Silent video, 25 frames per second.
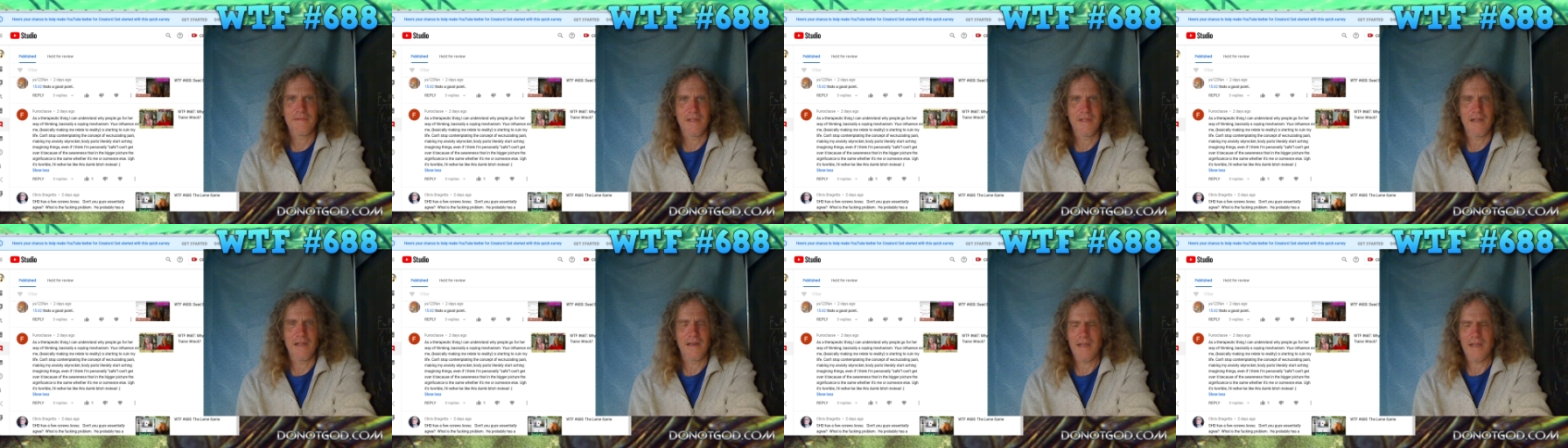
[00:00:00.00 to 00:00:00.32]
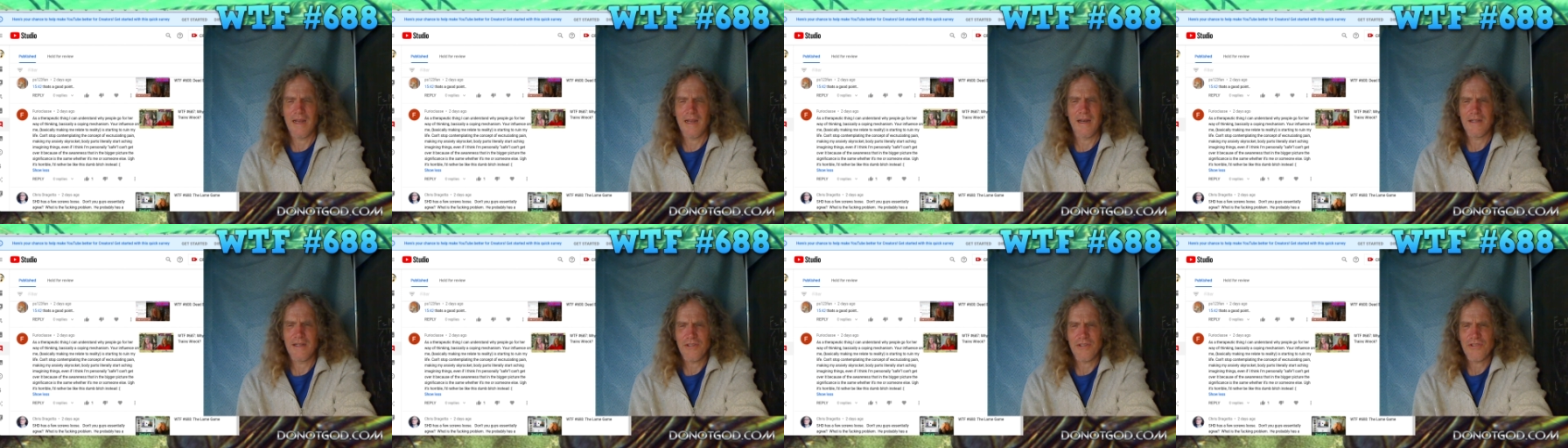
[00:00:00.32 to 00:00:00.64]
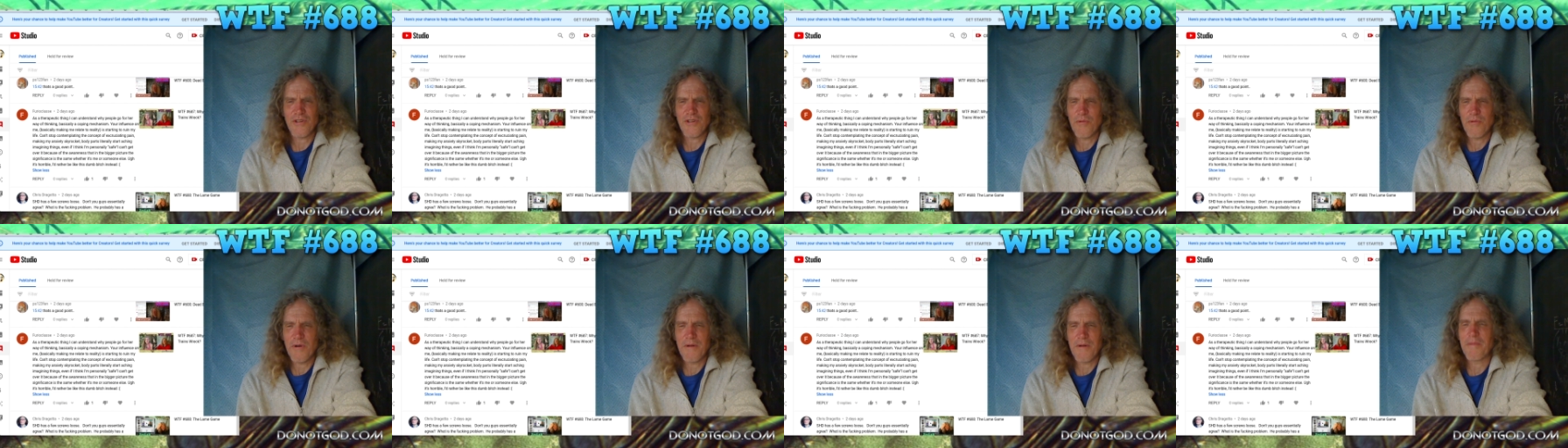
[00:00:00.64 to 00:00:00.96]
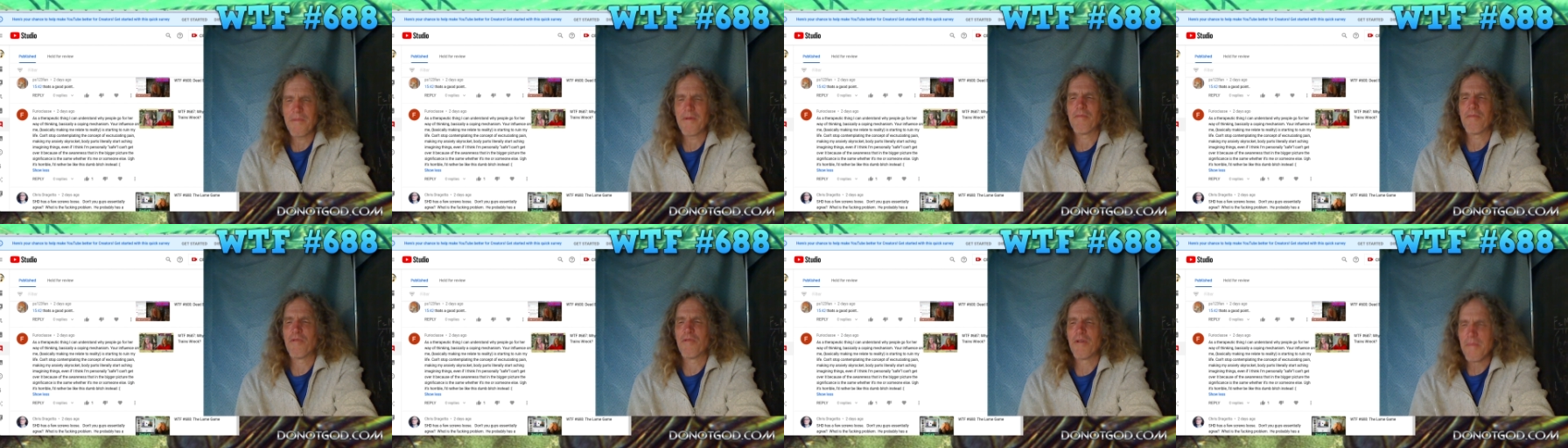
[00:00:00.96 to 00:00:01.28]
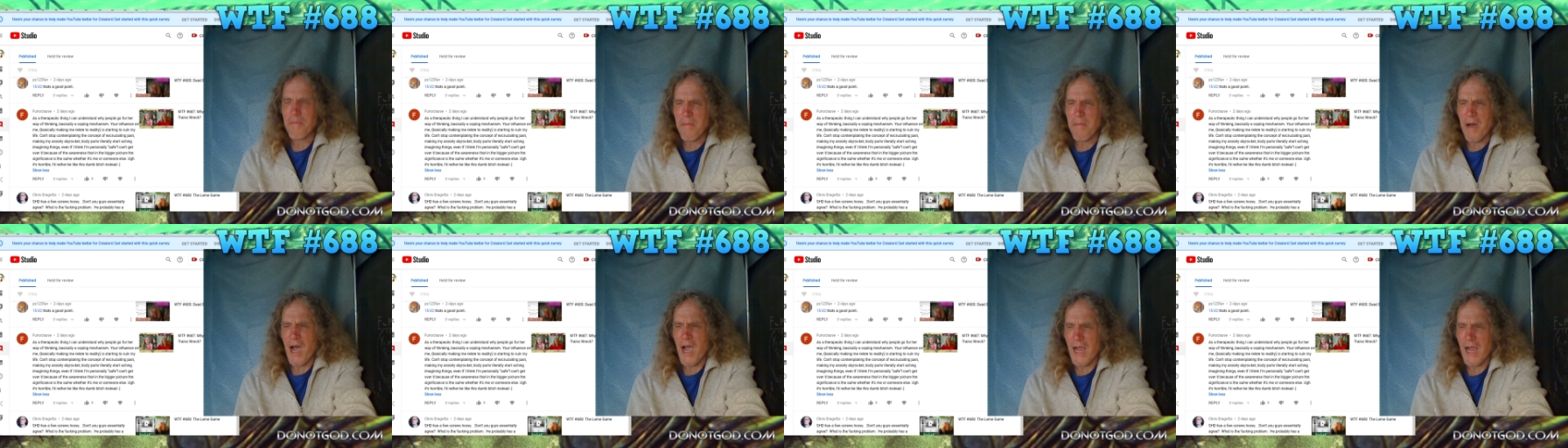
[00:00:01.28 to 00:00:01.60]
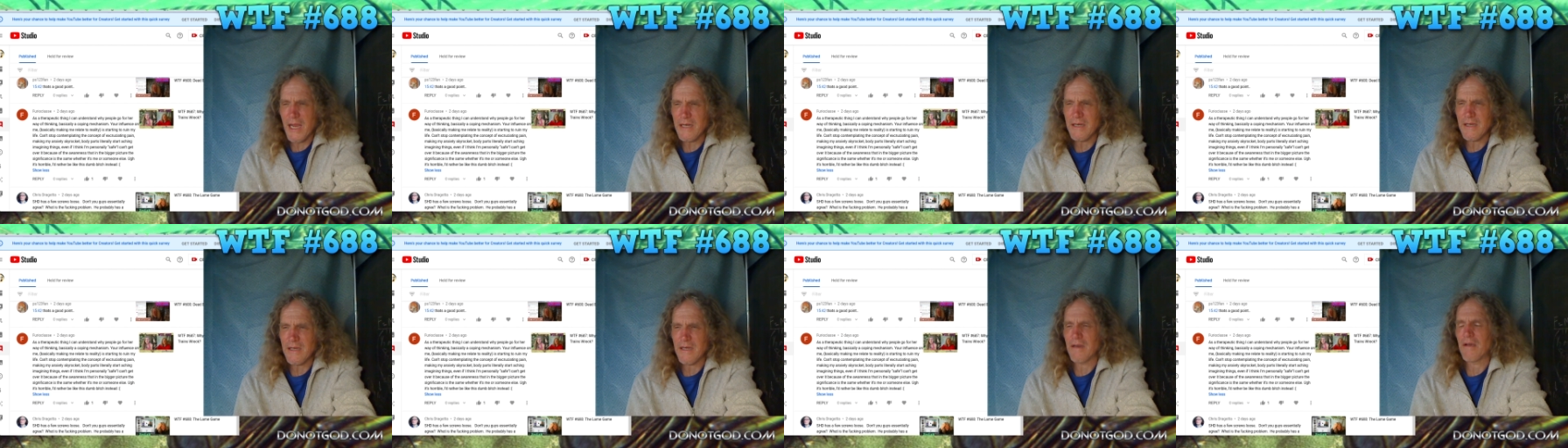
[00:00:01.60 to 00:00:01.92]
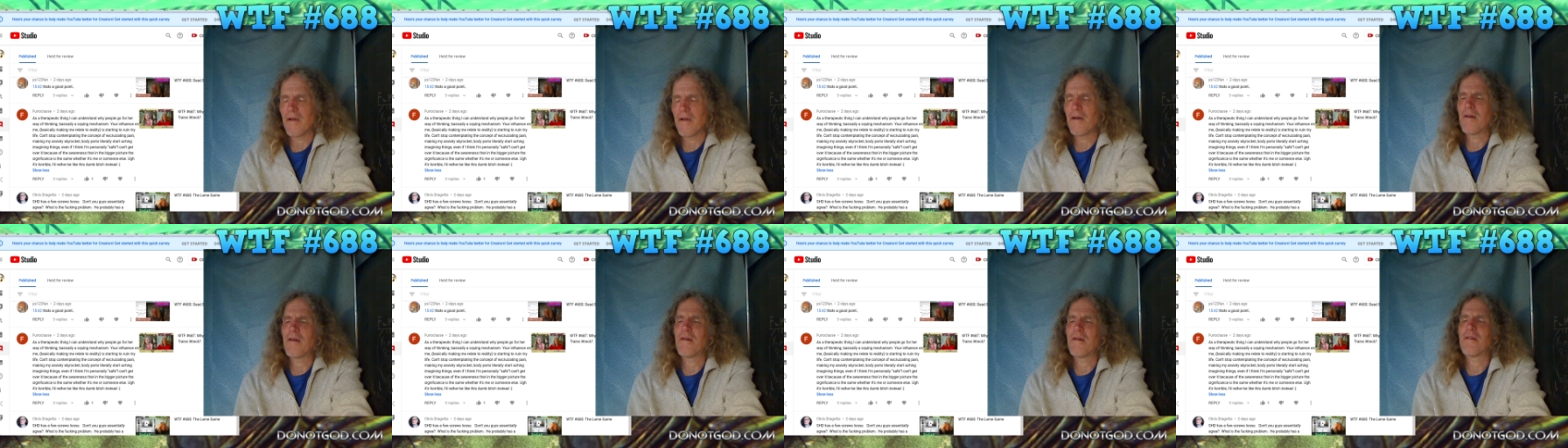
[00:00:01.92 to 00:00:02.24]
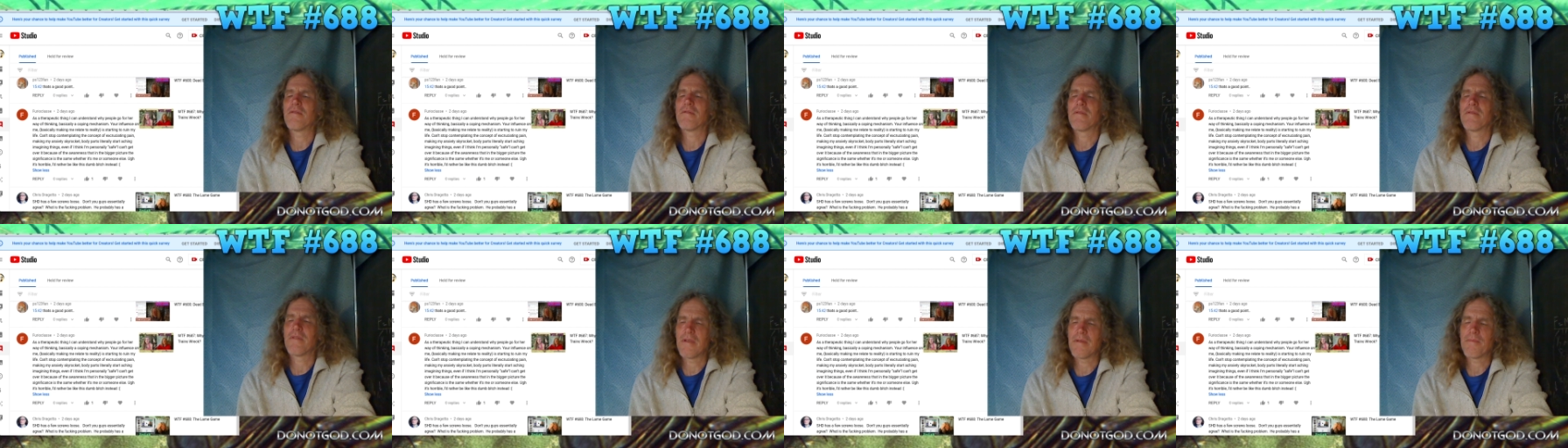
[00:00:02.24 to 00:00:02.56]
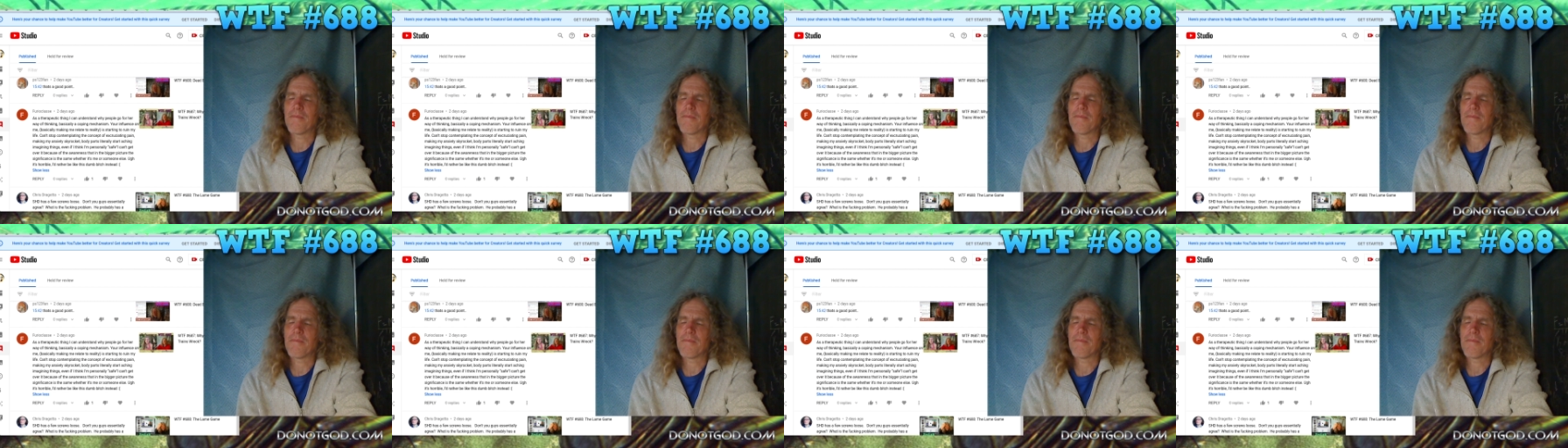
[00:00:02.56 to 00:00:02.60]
and, and I just don't want to be reminded, oh,